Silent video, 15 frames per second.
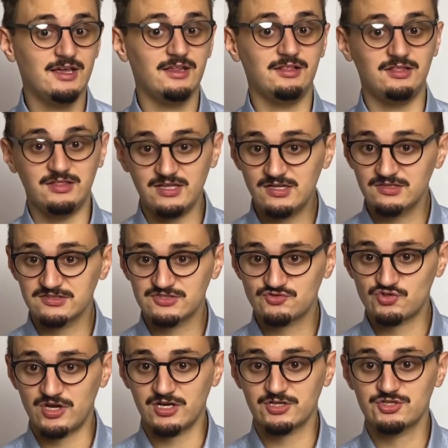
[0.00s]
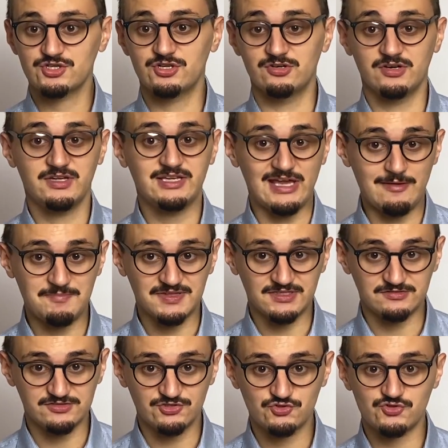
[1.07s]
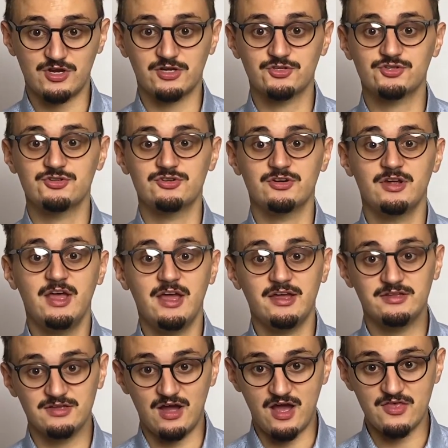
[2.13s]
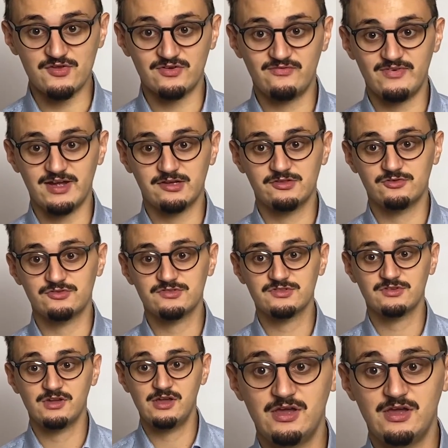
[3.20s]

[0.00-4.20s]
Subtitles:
legal structure, capital structure, and other factors.